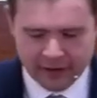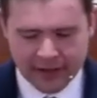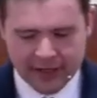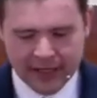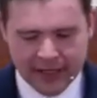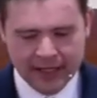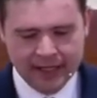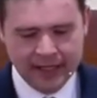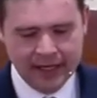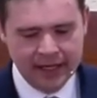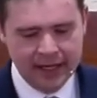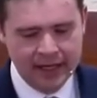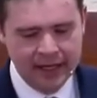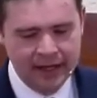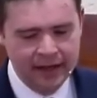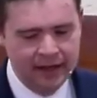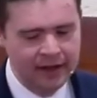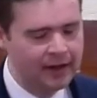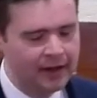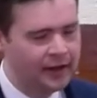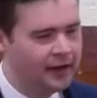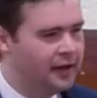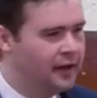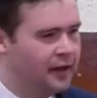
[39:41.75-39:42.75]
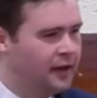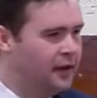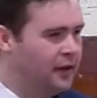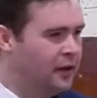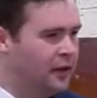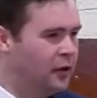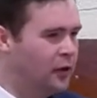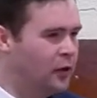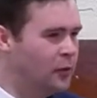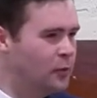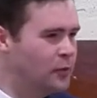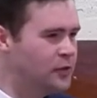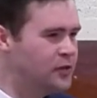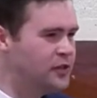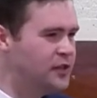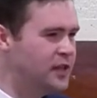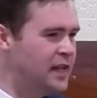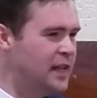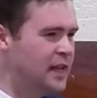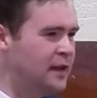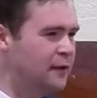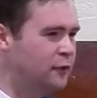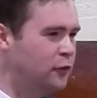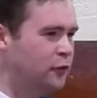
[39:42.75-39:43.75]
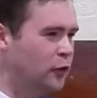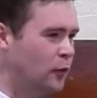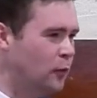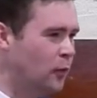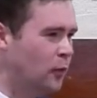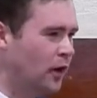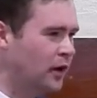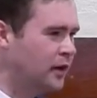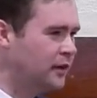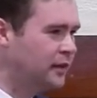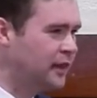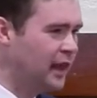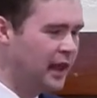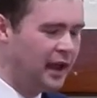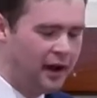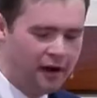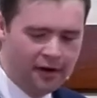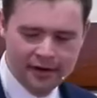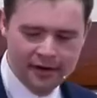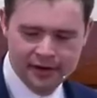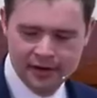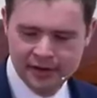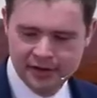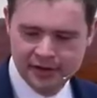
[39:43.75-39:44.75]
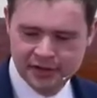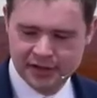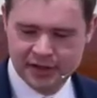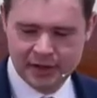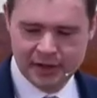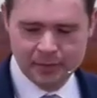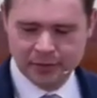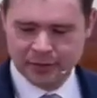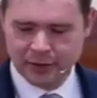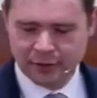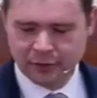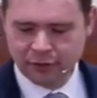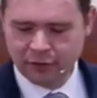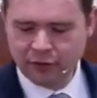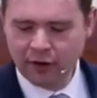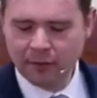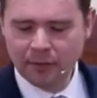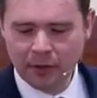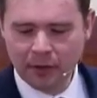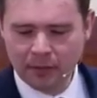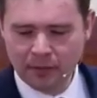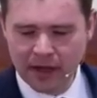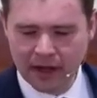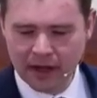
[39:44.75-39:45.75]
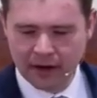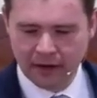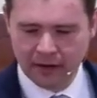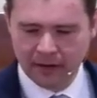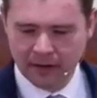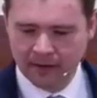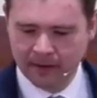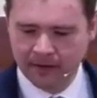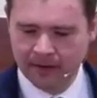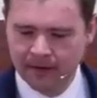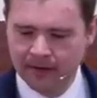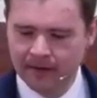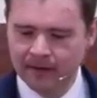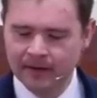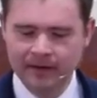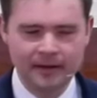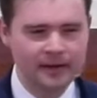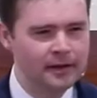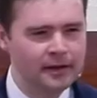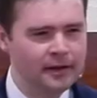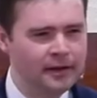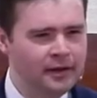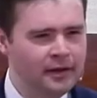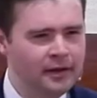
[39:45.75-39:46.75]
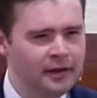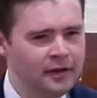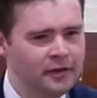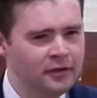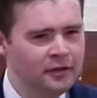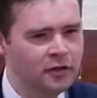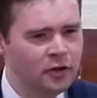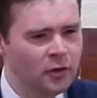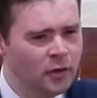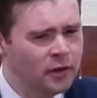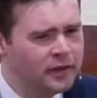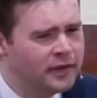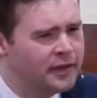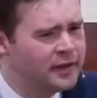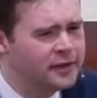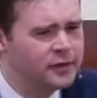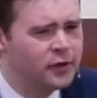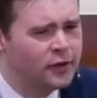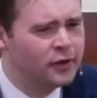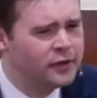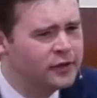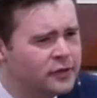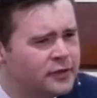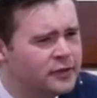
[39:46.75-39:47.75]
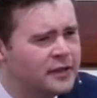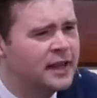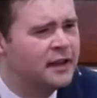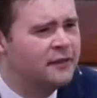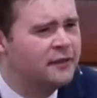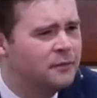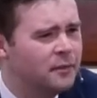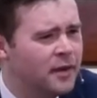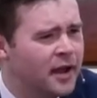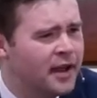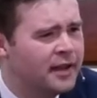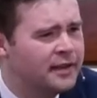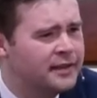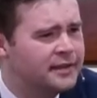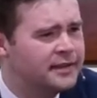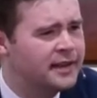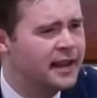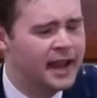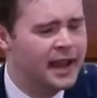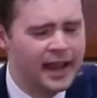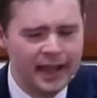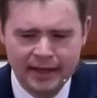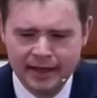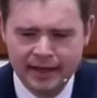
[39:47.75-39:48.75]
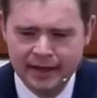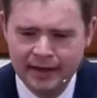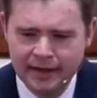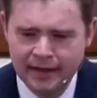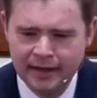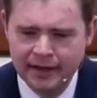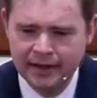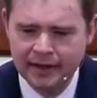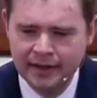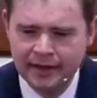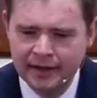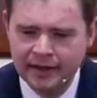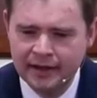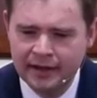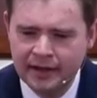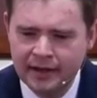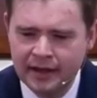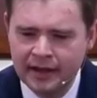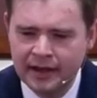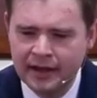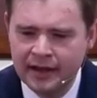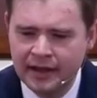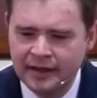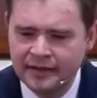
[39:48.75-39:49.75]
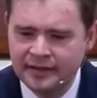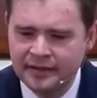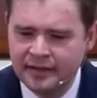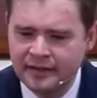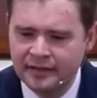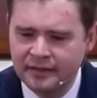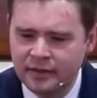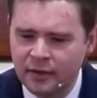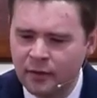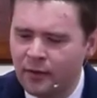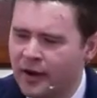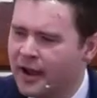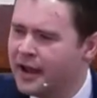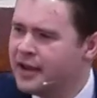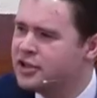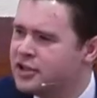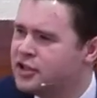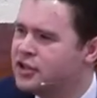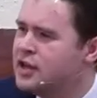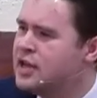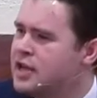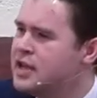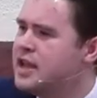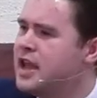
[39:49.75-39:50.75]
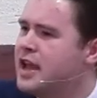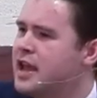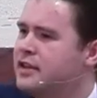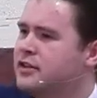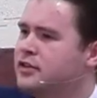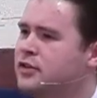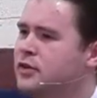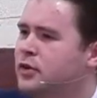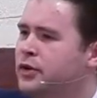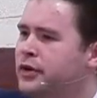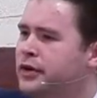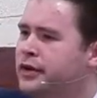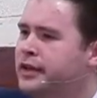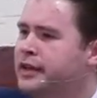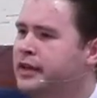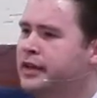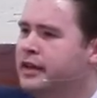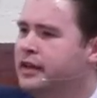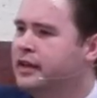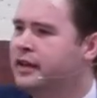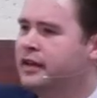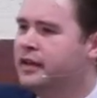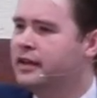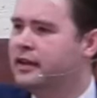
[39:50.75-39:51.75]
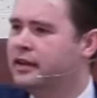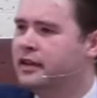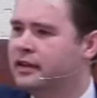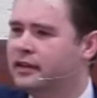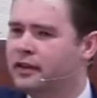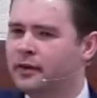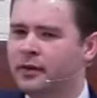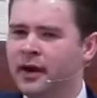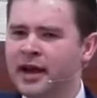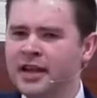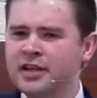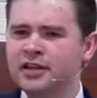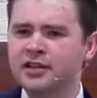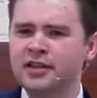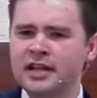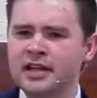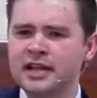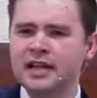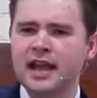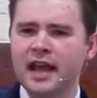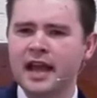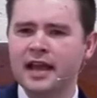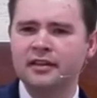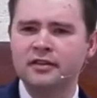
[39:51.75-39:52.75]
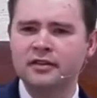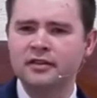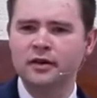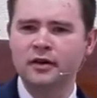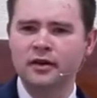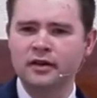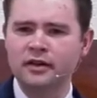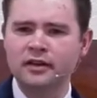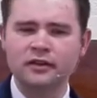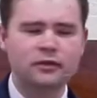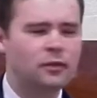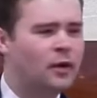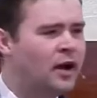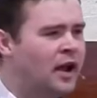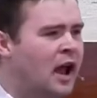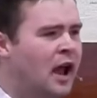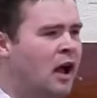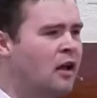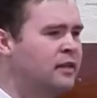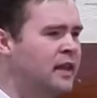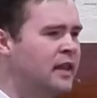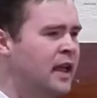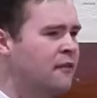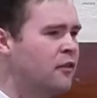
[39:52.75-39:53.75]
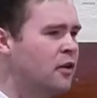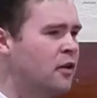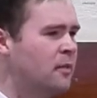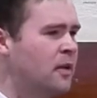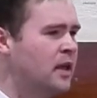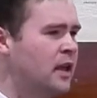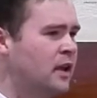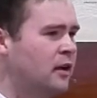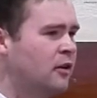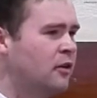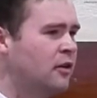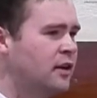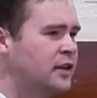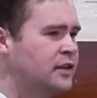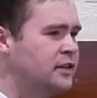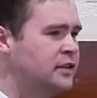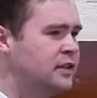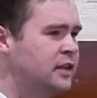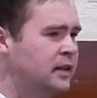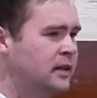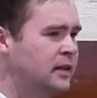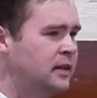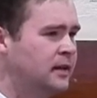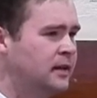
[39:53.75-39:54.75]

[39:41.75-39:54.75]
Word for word: a lady who was saved to work there, and she was a troublemaker. Do you know what this unsaved man said? He says, The way she gets on, the way she gets on is why I'll never be a Christian.